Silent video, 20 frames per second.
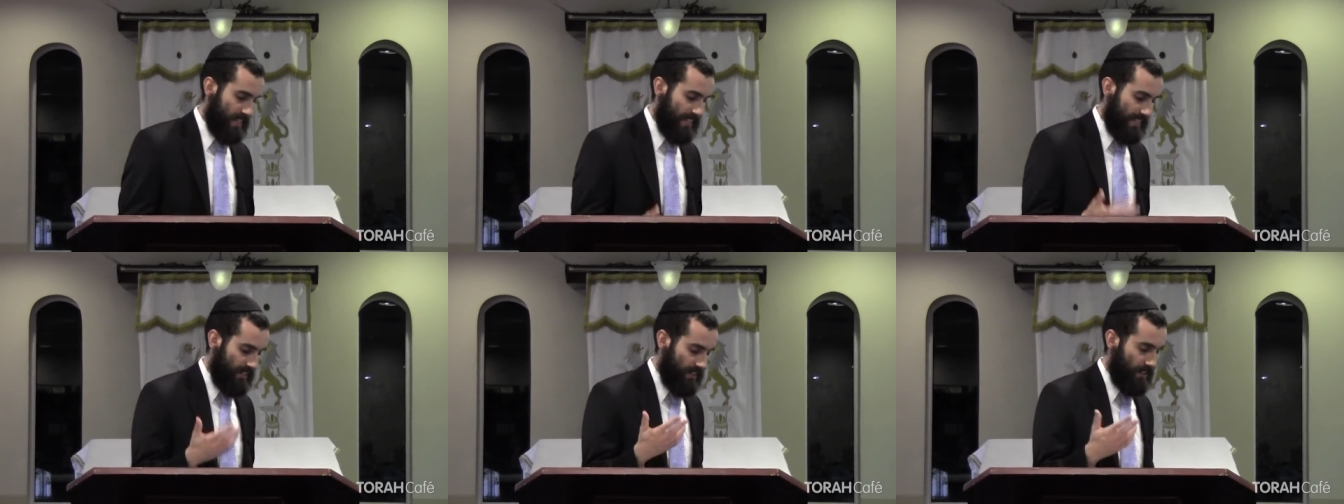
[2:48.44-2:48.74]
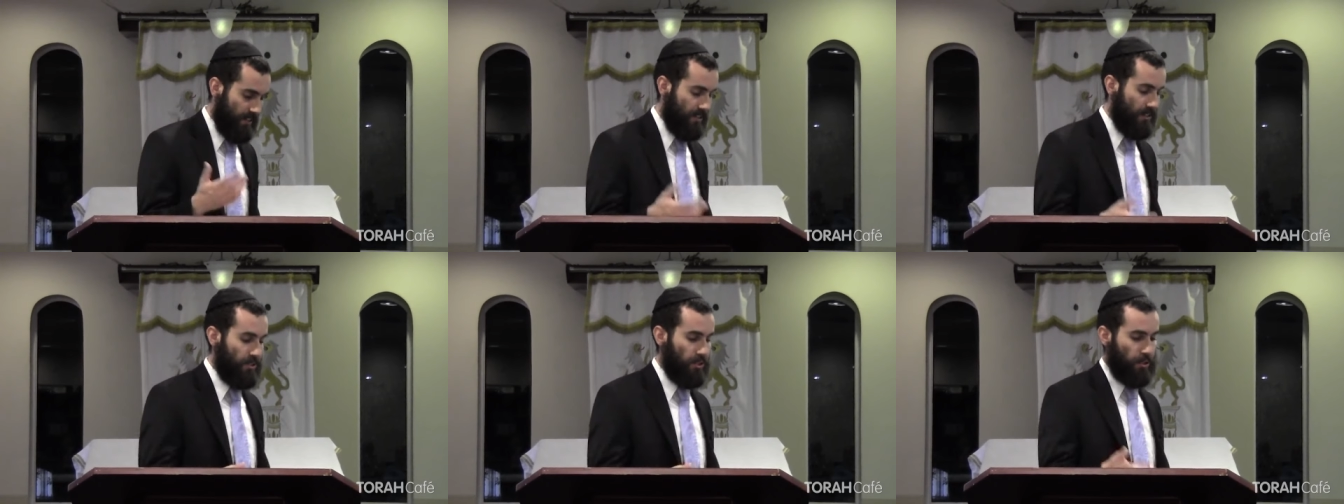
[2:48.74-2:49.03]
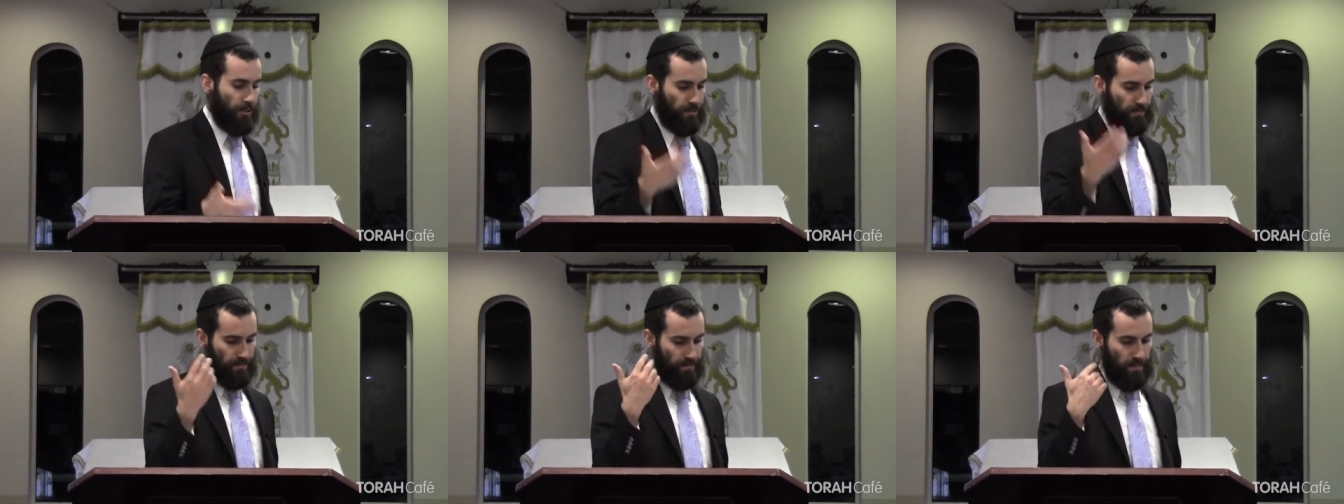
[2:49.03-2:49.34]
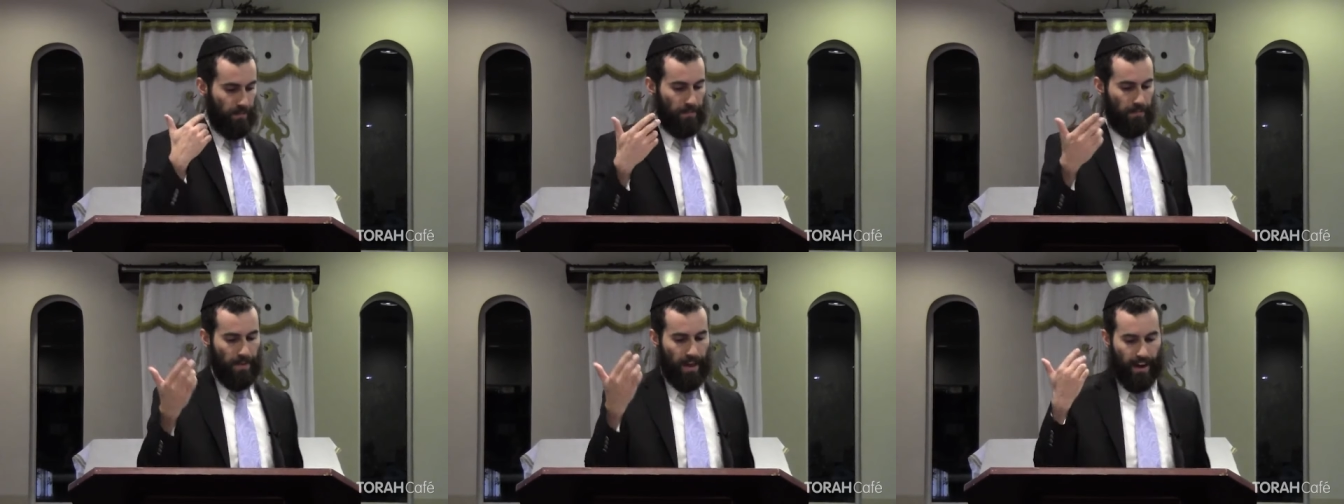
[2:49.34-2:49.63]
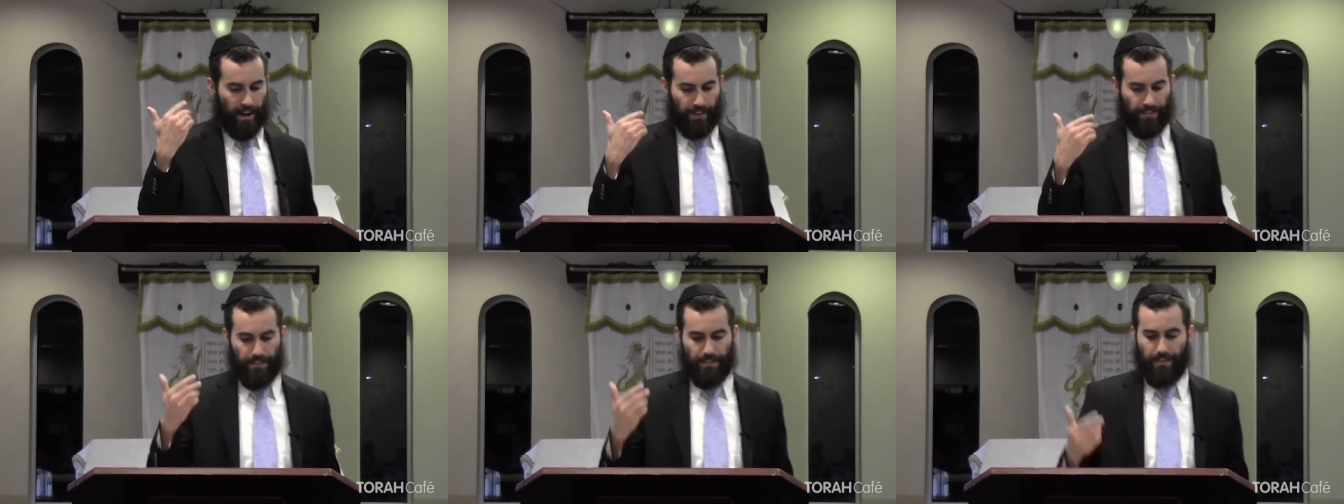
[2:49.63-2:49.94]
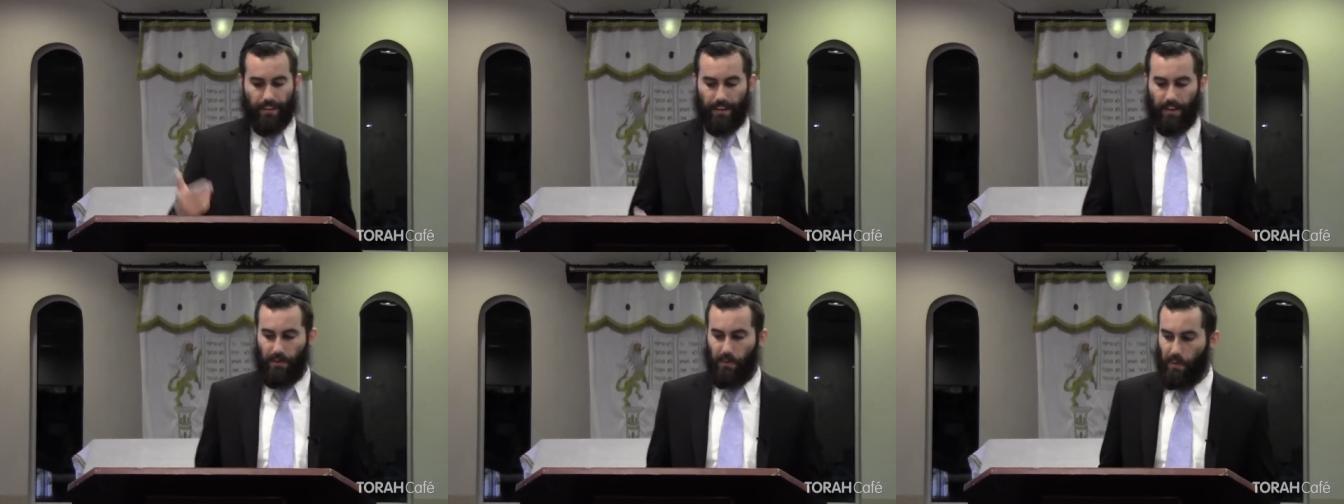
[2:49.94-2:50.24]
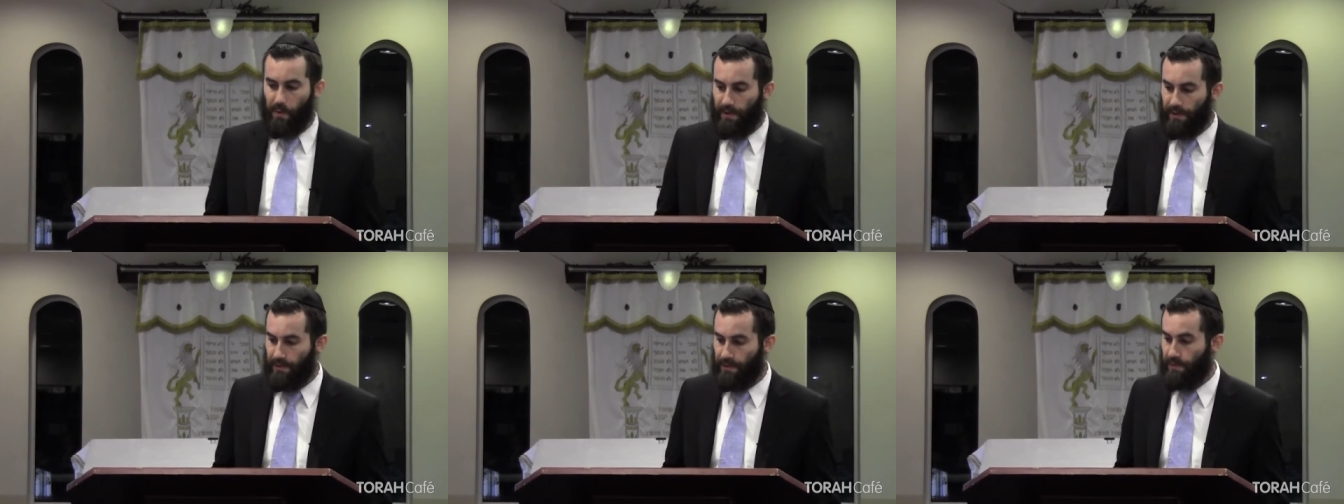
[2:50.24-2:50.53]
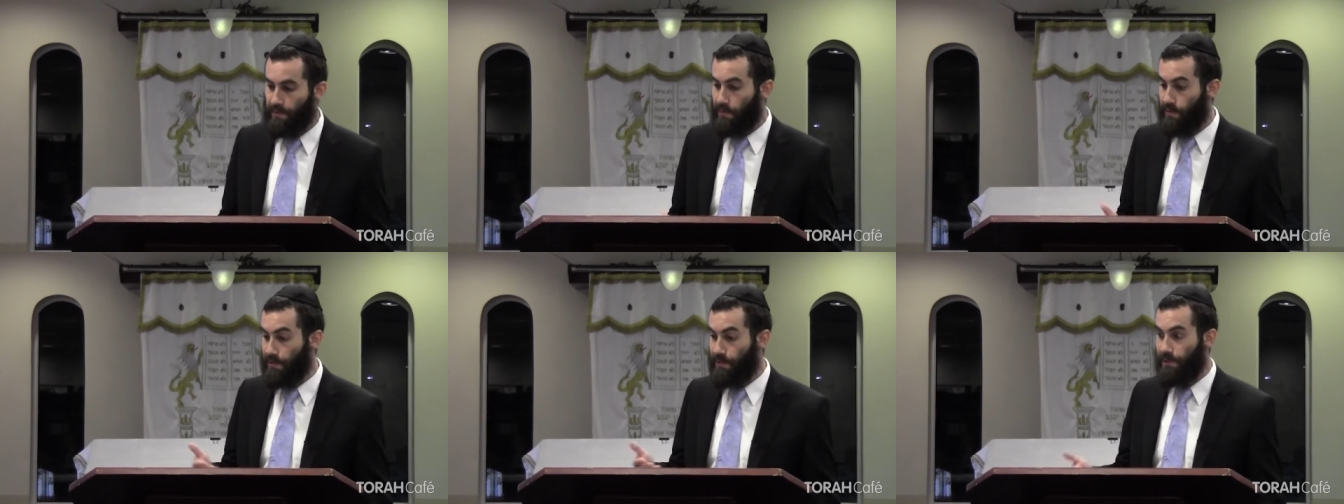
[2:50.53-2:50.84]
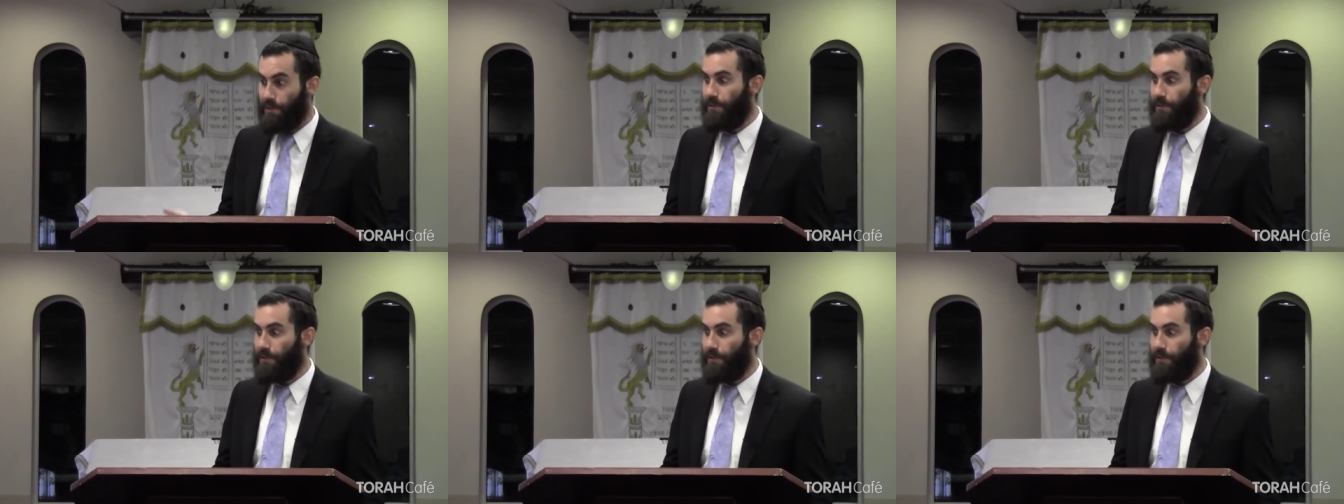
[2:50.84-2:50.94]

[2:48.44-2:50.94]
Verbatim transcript: lineage back in the day was